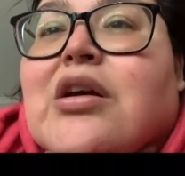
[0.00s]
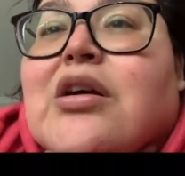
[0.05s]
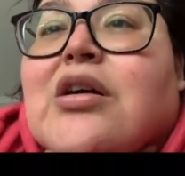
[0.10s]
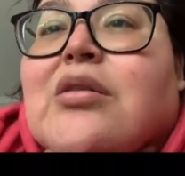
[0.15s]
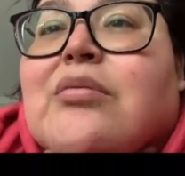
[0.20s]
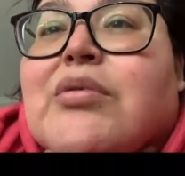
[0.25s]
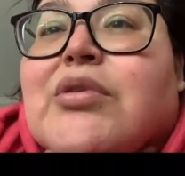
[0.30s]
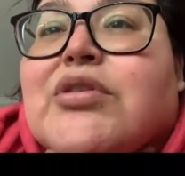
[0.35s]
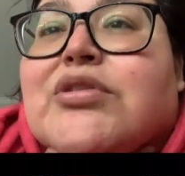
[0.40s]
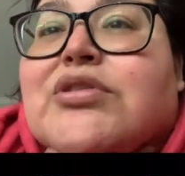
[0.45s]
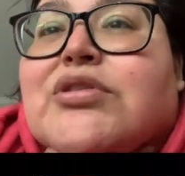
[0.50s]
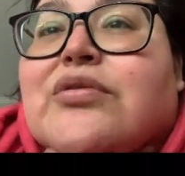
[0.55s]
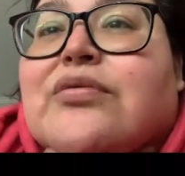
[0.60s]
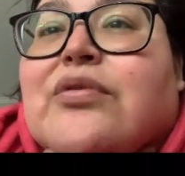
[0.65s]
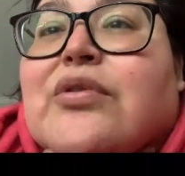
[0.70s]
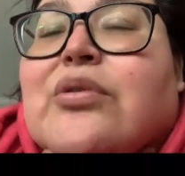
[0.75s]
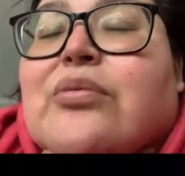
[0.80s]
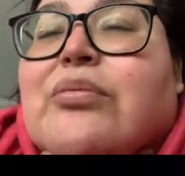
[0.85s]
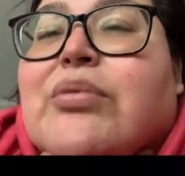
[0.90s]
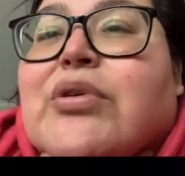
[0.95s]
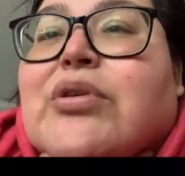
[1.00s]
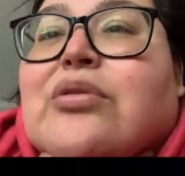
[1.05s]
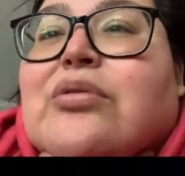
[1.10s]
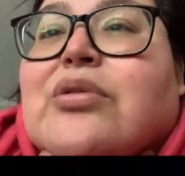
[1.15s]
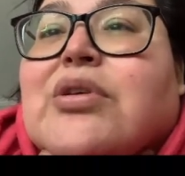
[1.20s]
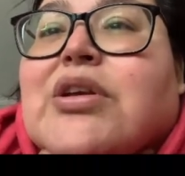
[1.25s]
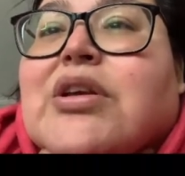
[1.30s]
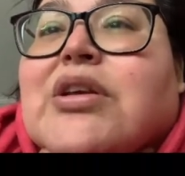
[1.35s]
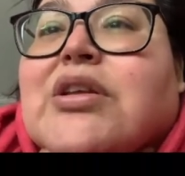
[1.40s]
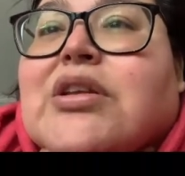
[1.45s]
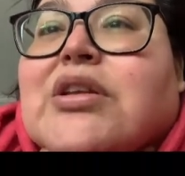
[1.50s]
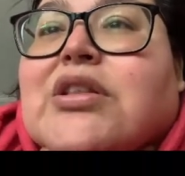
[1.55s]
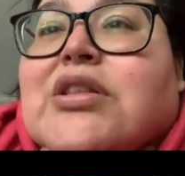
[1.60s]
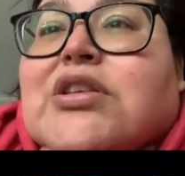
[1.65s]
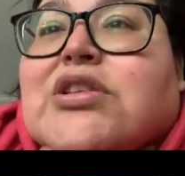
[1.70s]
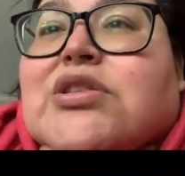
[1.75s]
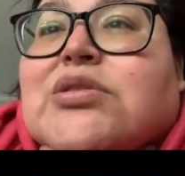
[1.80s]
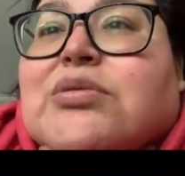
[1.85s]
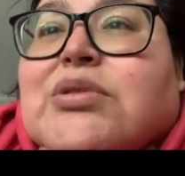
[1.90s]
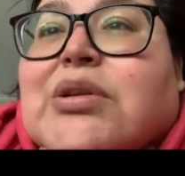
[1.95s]
Here's the phone bill, and
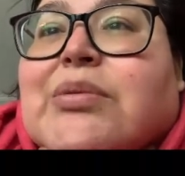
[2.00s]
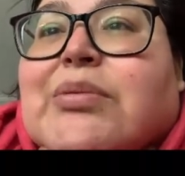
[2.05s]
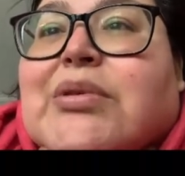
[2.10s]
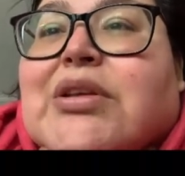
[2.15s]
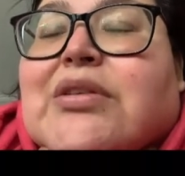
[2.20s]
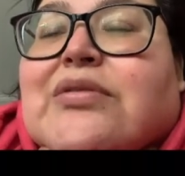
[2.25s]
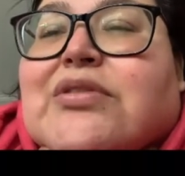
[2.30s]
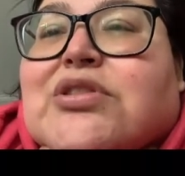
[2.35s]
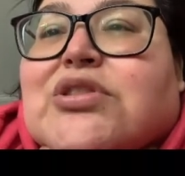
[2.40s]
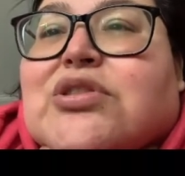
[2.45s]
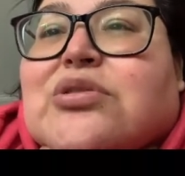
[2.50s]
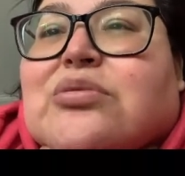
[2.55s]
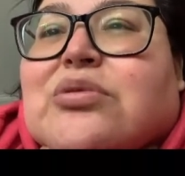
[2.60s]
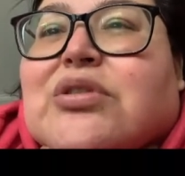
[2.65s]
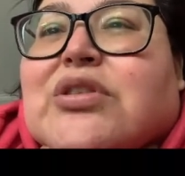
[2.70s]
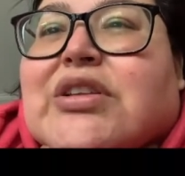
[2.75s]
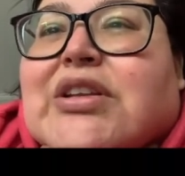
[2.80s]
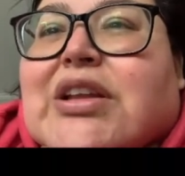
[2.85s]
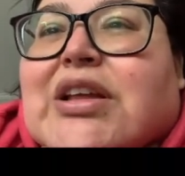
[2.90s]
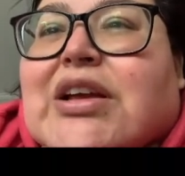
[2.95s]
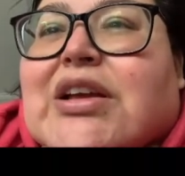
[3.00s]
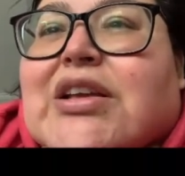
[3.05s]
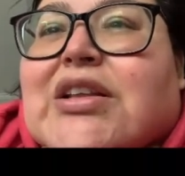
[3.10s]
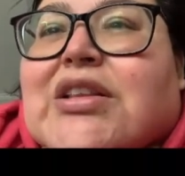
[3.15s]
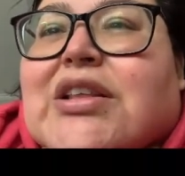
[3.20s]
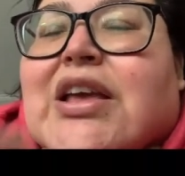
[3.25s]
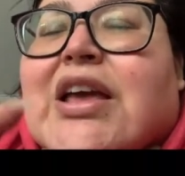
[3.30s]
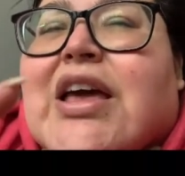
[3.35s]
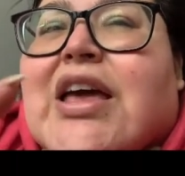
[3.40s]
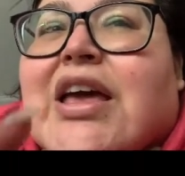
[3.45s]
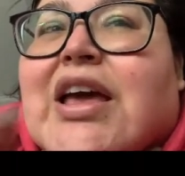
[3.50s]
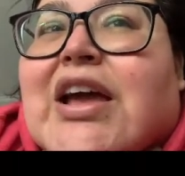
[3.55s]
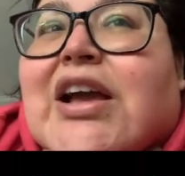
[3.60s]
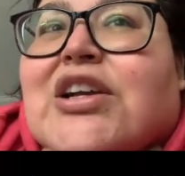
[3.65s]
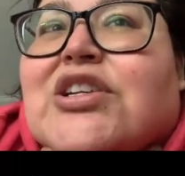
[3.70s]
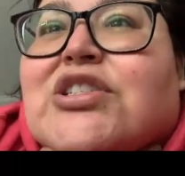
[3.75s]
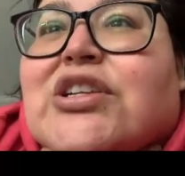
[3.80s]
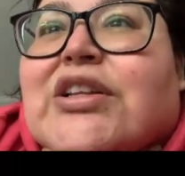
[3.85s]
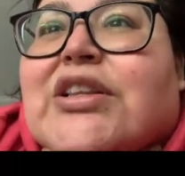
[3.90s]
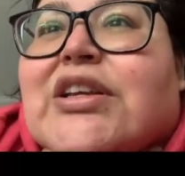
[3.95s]
this one I believe is due on the 9th.
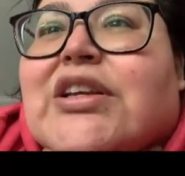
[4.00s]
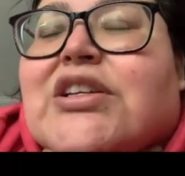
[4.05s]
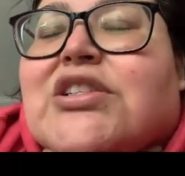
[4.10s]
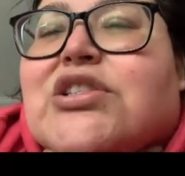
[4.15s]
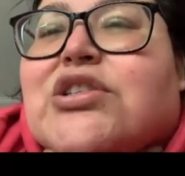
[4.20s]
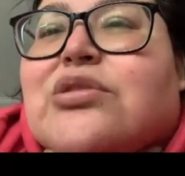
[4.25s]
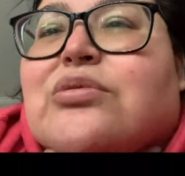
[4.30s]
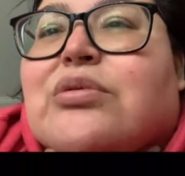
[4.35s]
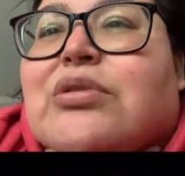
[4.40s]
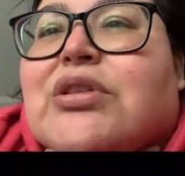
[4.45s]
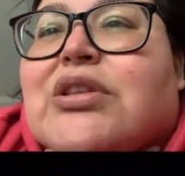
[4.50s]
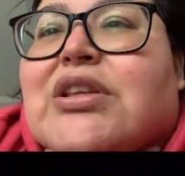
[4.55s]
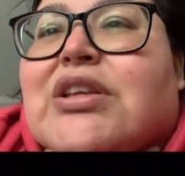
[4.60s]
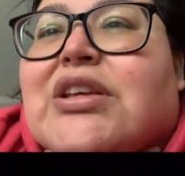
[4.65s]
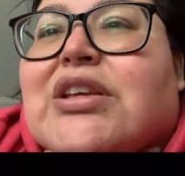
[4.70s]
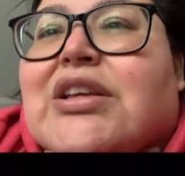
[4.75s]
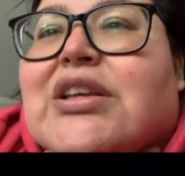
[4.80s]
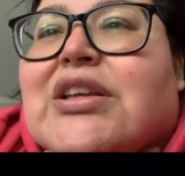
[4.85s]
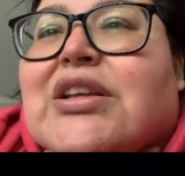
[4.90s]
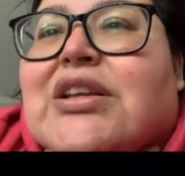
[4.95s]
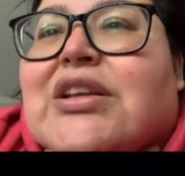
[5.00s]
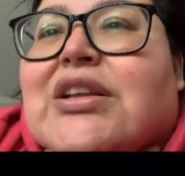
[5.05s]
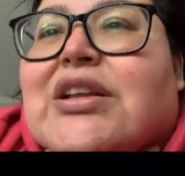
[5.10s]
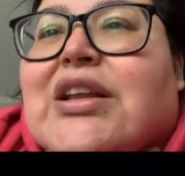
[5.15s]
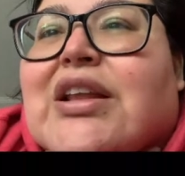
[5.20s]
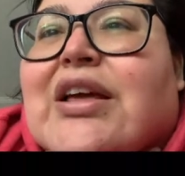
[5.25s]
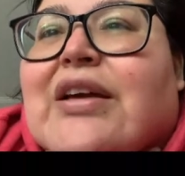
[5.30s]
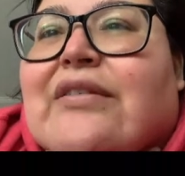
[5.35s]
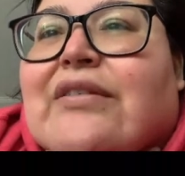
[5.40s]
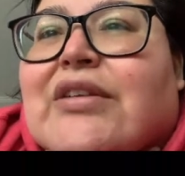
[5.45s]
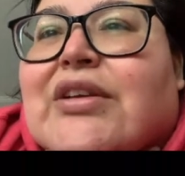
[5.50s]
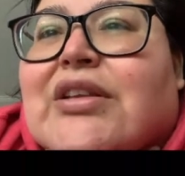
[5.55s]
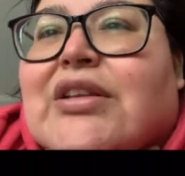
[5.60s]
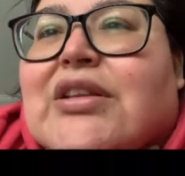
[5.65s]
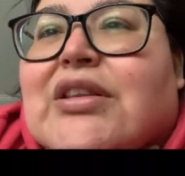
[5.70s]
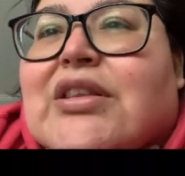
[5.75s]
Actually, I think it's due on the 11th.